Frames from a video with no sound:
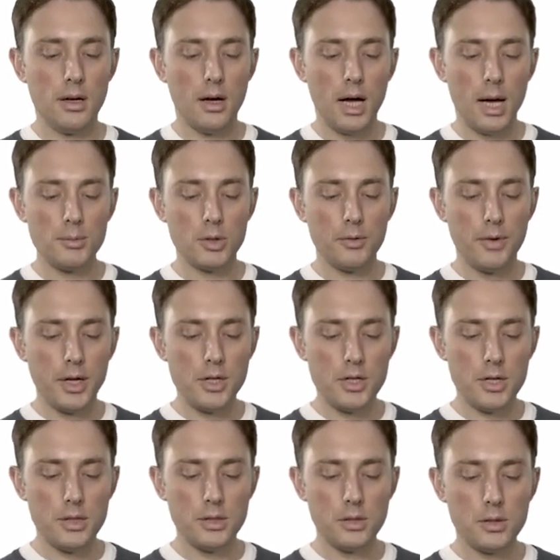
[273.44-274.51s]

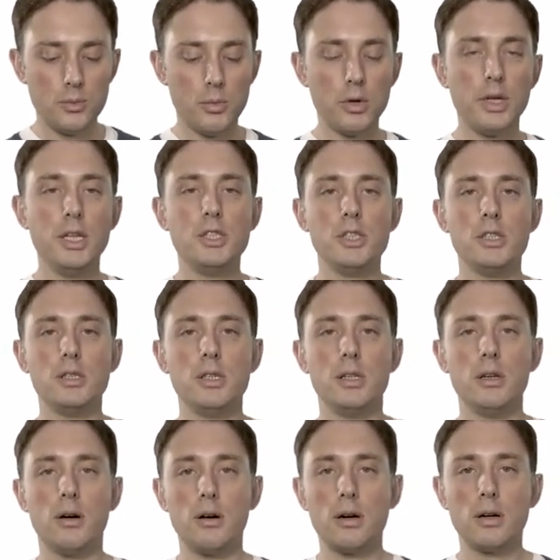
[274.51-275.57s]
observations where each is
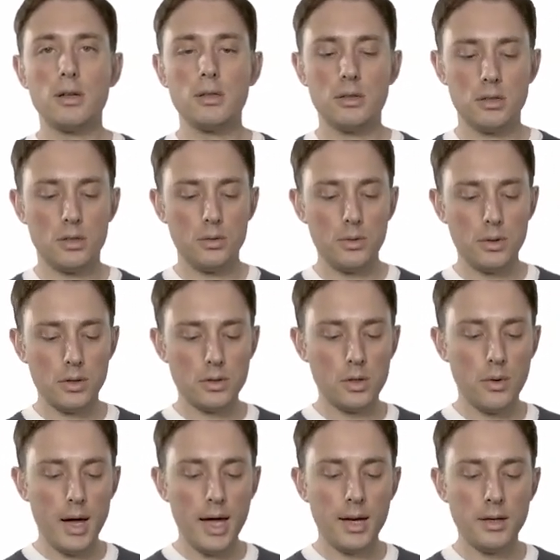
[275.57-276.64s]
in R,
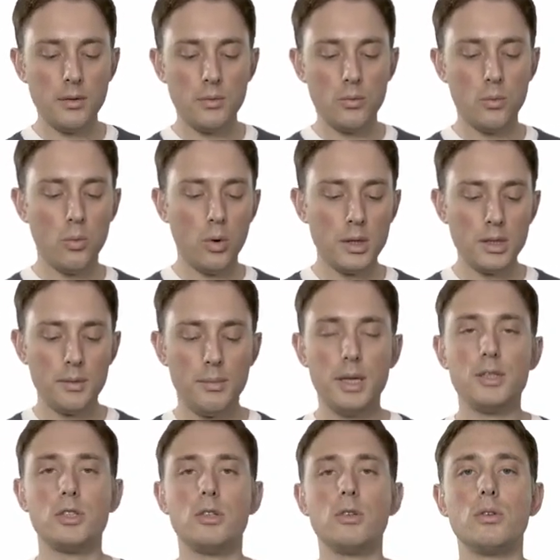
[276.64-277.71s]
so n
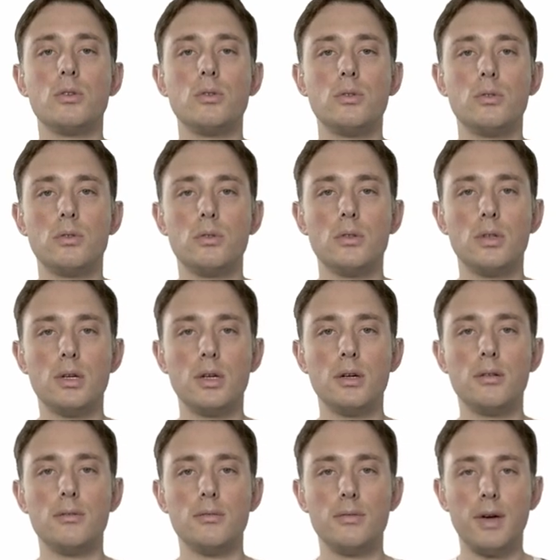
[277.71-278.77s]
one-dimensional
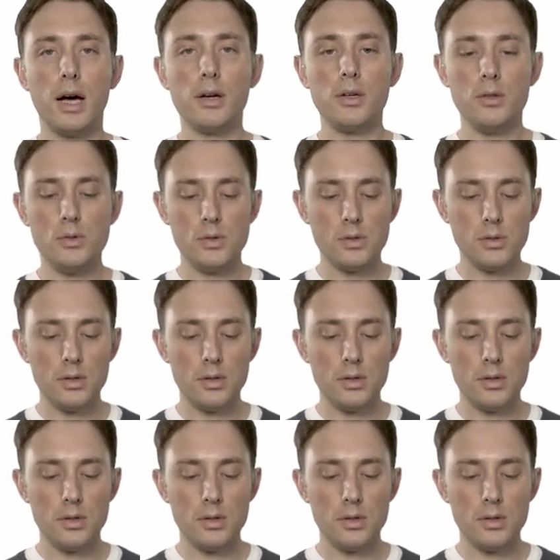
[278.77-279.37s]
values.